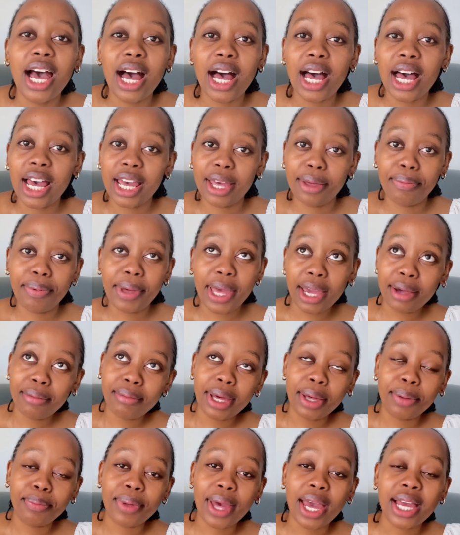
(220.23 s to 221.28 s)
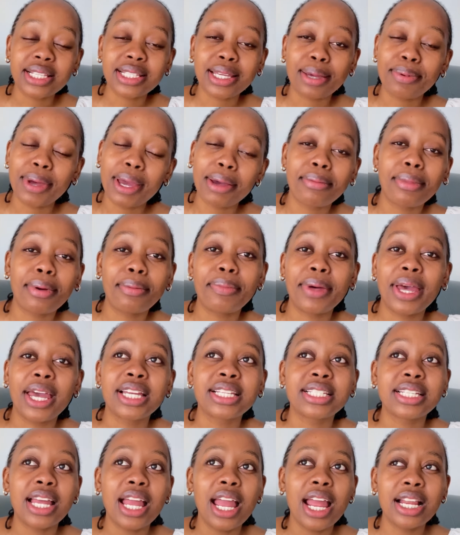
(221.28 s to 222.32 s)
I pack my bags,
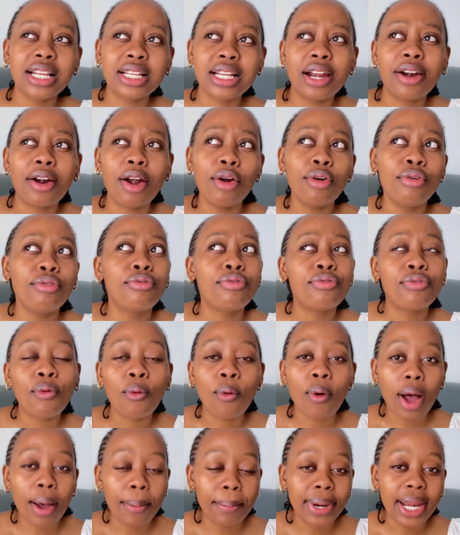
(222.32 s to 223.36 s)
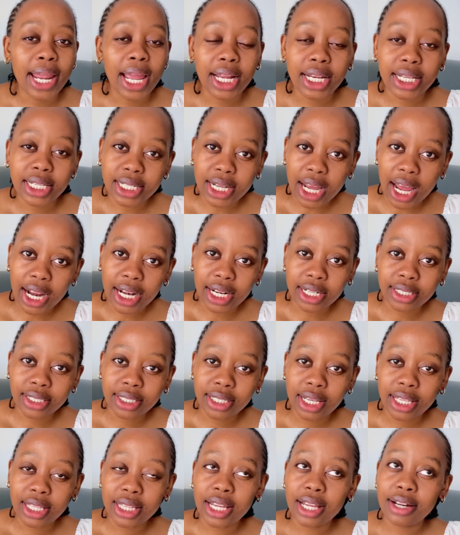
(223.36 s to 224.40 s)
and around 4 I'm like done.
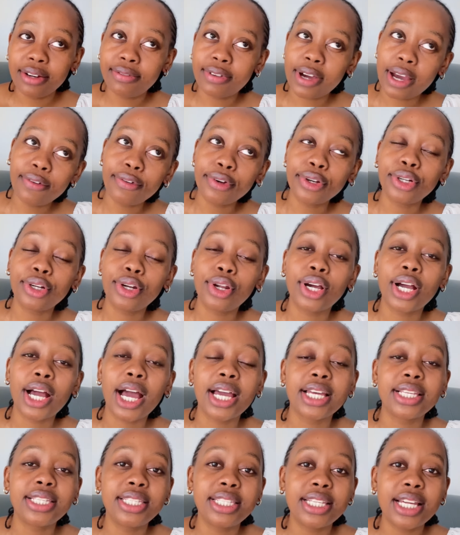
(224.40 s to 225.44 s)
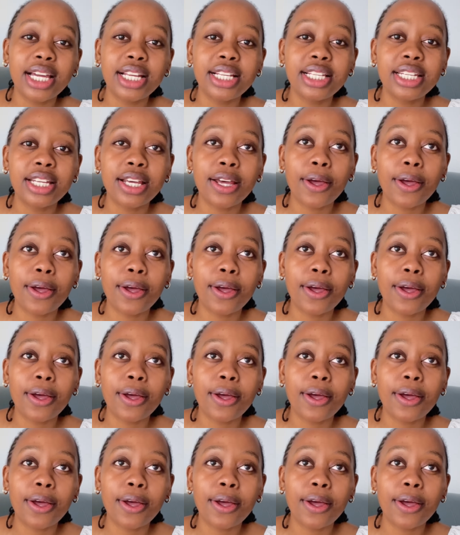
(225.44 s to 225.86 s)
Then 5 o'clock I start